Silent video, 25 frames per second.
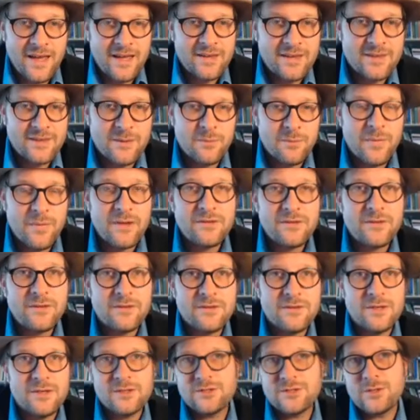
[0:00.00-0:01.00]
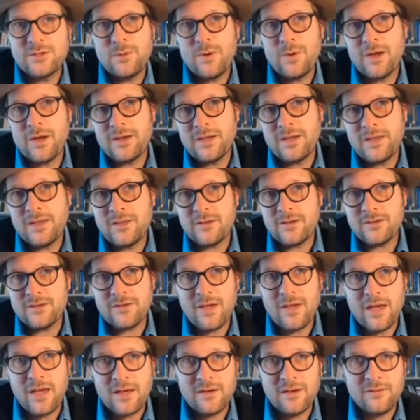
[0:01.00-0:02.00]
aid the muscle tissue on either
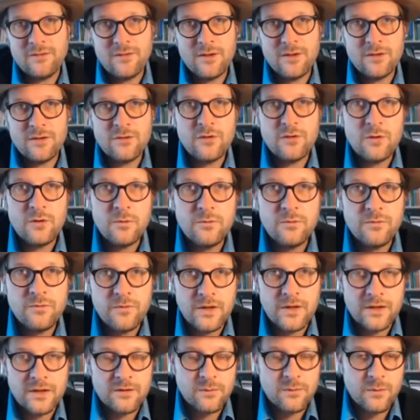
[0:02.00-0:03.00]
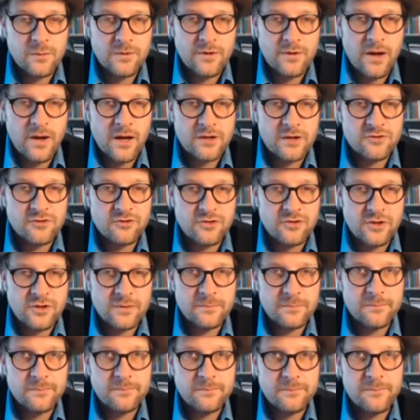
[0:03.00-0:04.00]
side of the tube feet with
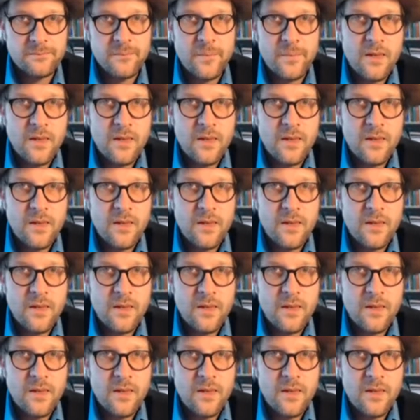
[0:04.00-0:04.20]
oxygen.